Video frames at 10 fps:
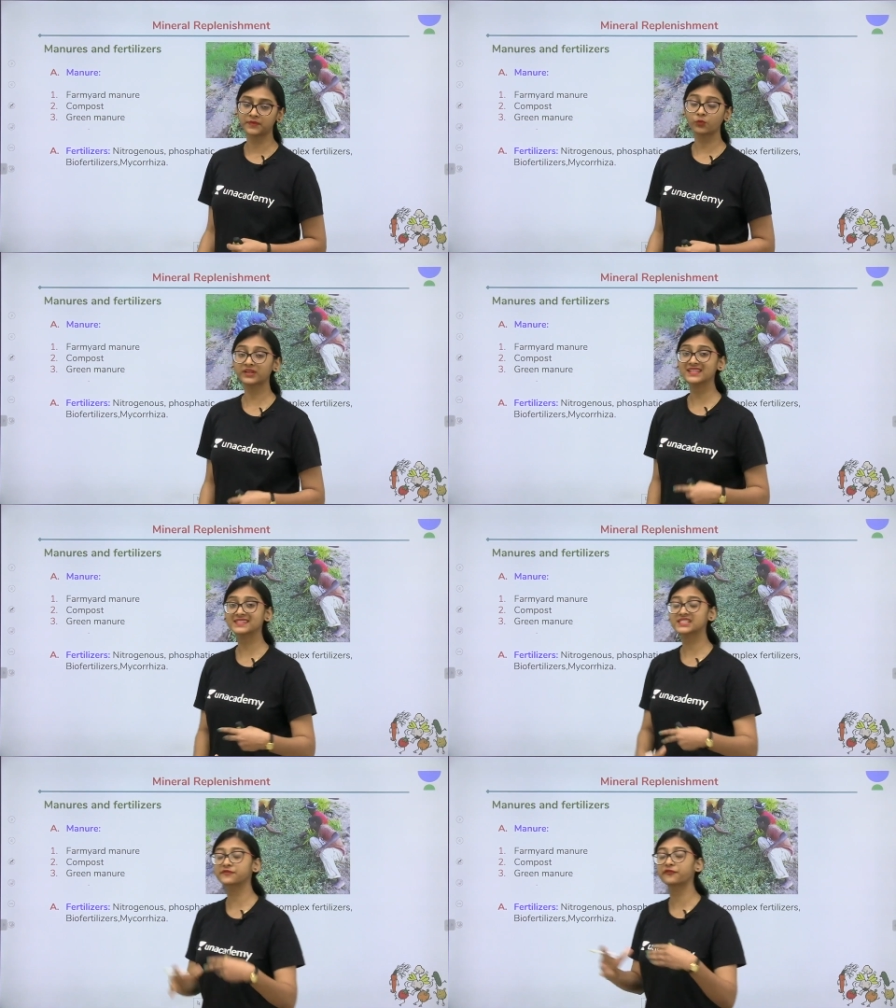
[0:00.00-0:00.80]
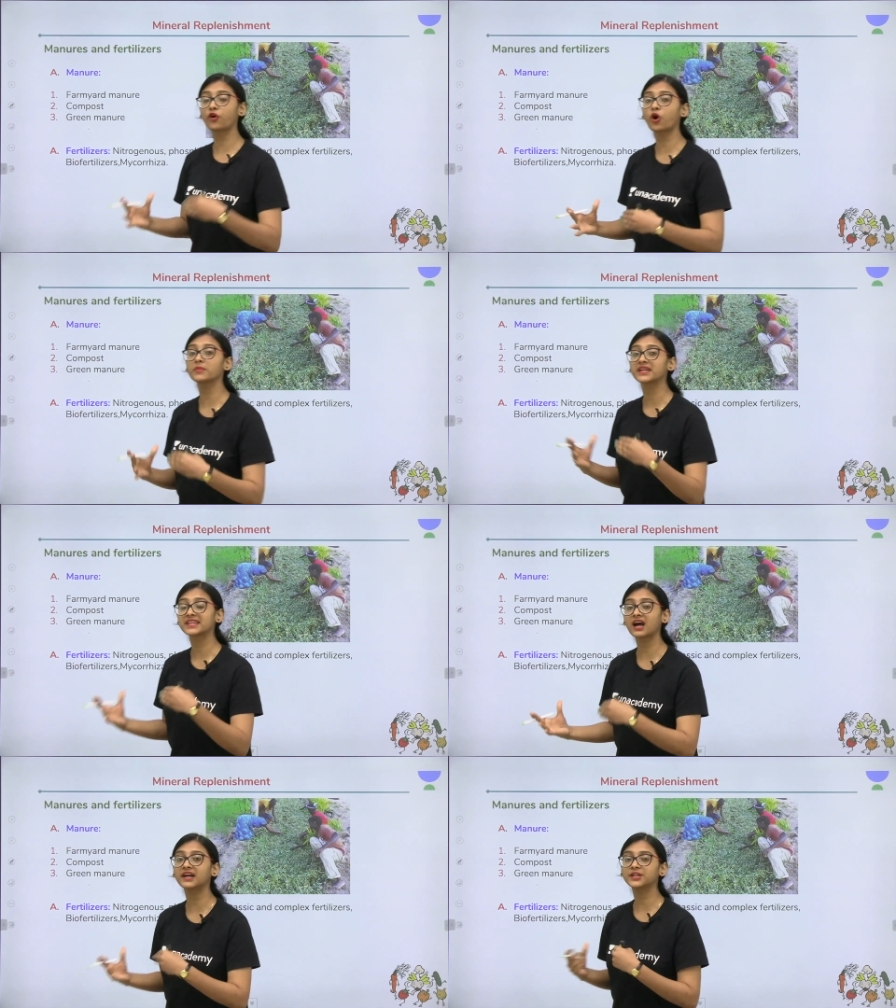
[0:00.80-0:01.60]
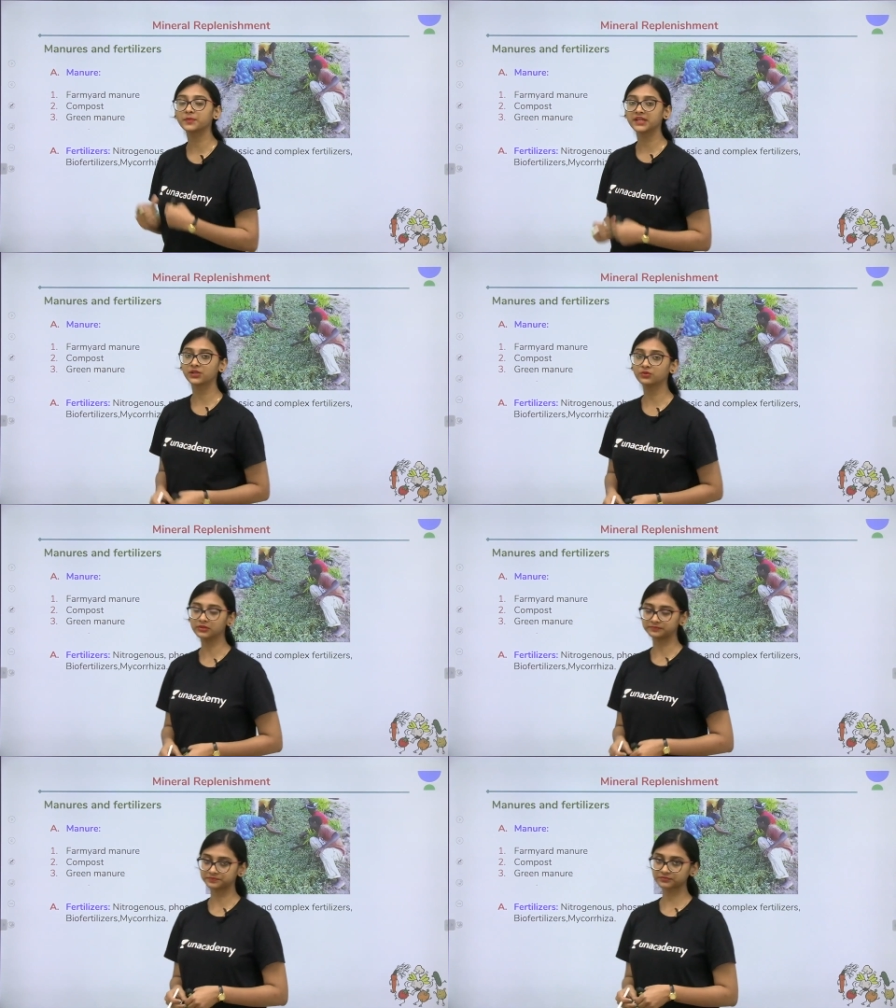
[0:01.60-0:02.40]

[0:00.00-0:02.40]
What is this farmyard manure?